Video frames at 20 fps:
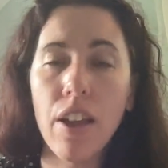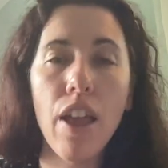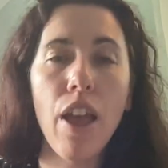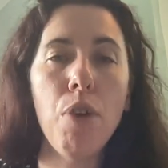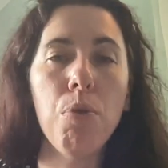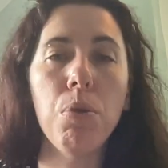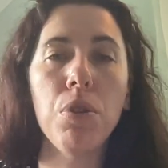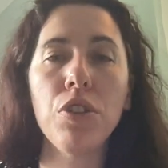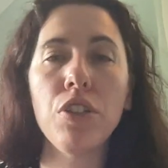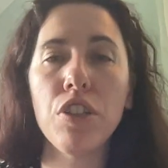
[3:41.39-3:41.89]

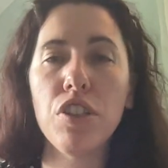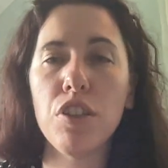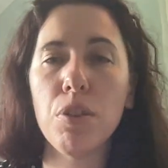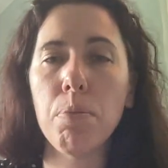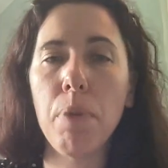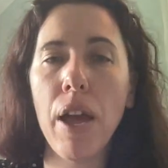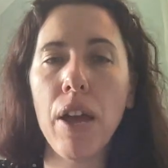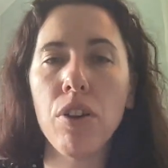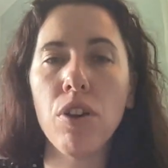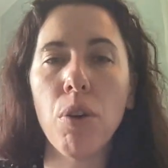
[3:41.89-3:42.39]
It will just
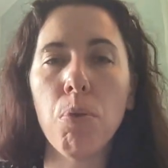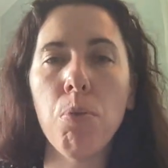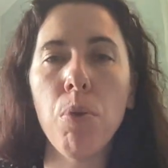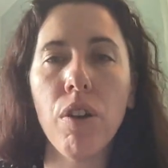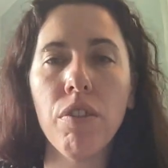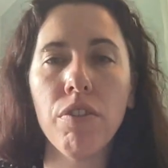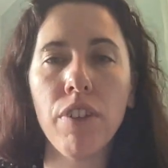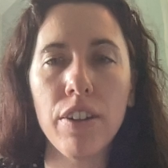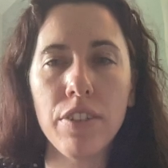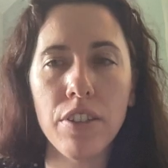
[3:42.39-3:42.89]
depend on
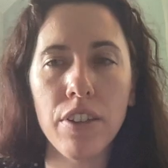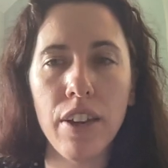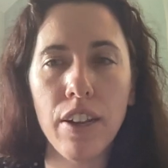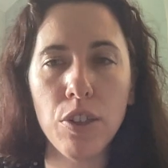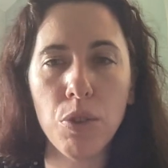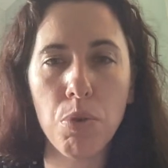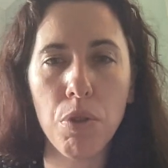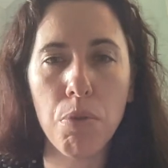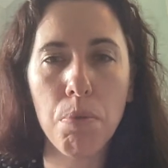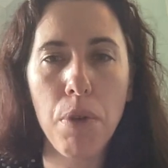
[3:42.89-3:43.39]
what
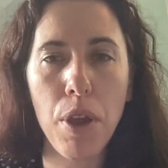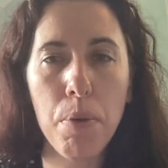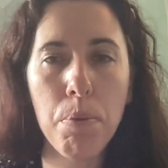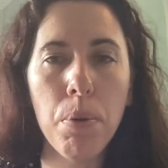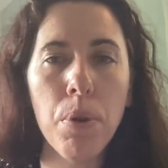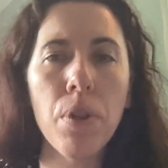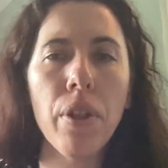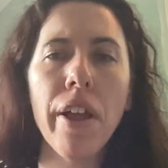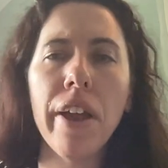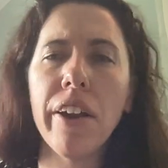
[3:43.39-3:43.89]
resonates with people,